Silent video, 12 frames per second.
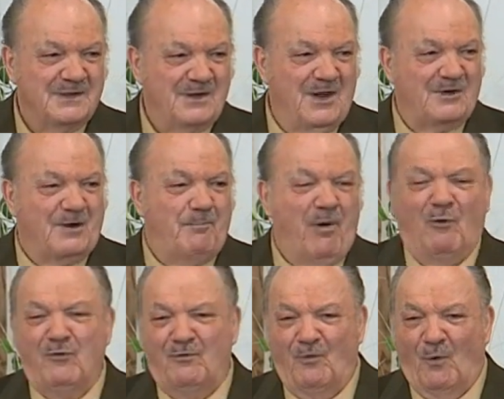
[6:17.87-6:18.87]
Like a
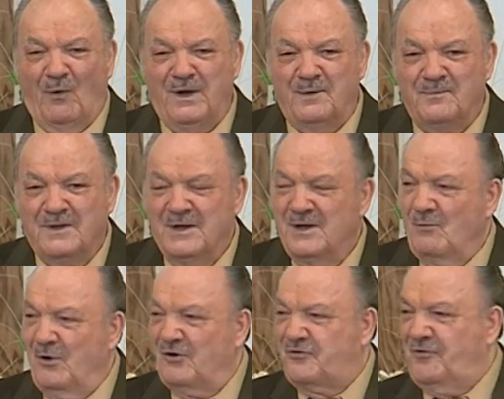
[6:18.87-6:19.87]
Polaroid,
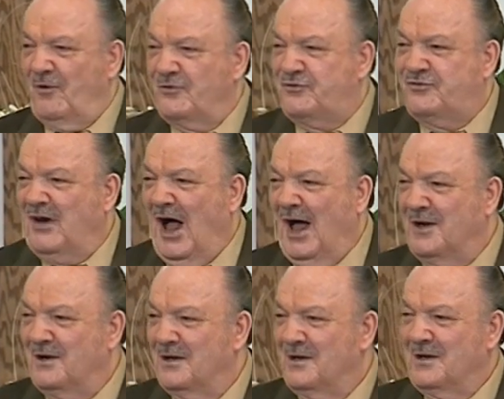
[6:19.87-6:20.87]
when it's first shot,
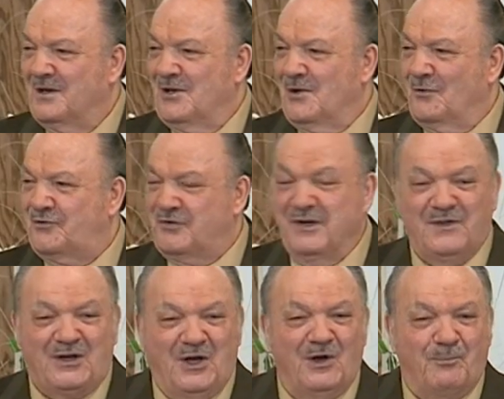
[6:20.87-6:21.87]
you don't see
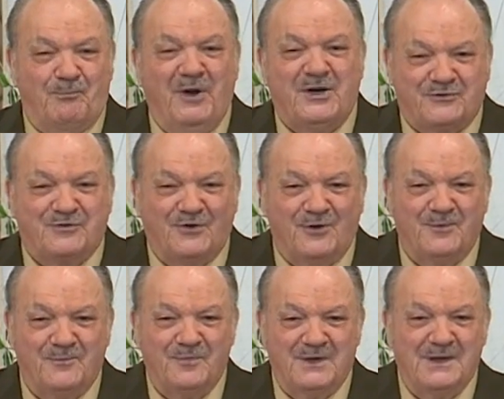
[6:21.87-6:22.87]
the clear picture.
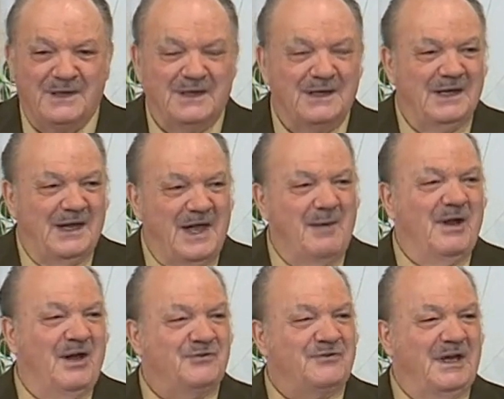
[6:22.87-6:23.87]
How
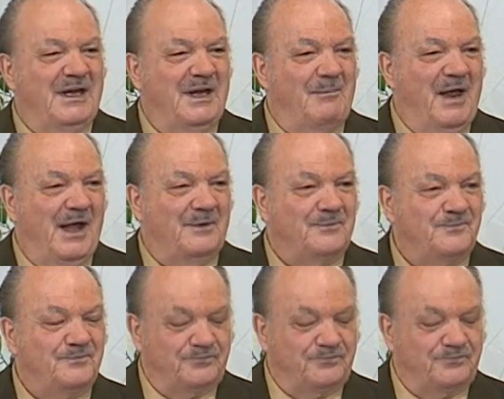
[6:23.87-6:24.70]
many say amen?